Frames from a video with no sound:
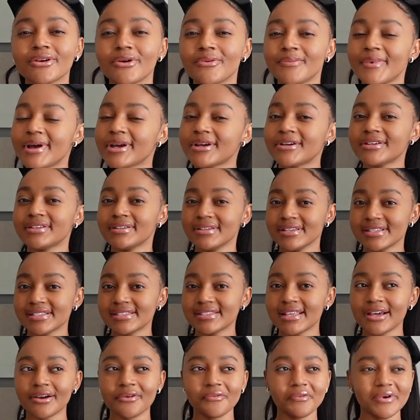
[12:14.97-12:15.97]
oh my goodness,
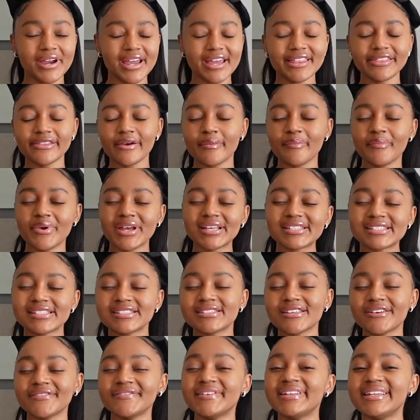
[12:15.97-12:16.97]
like, we're in the
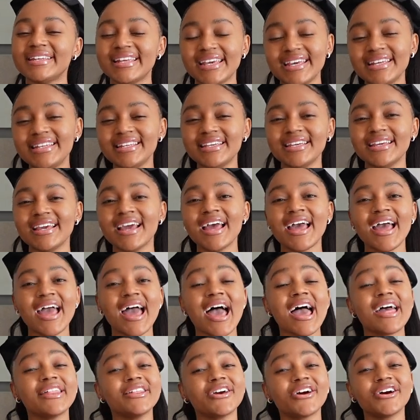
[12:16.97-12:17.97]
presence of a lady,
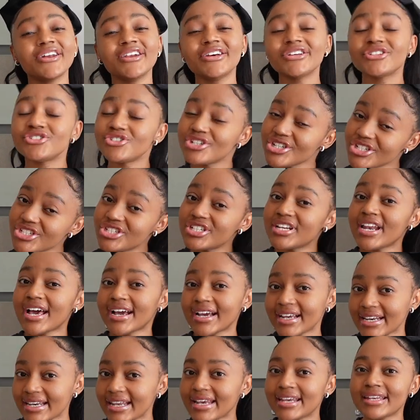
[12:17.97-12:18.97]
and they're gonna treat you
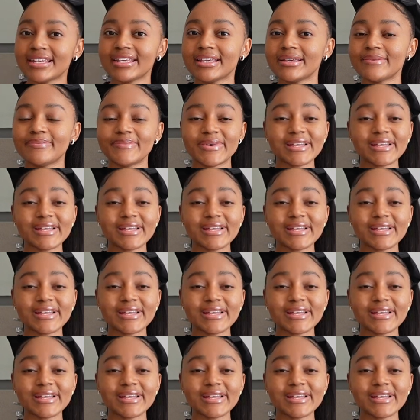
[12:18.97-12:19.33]
like a lady.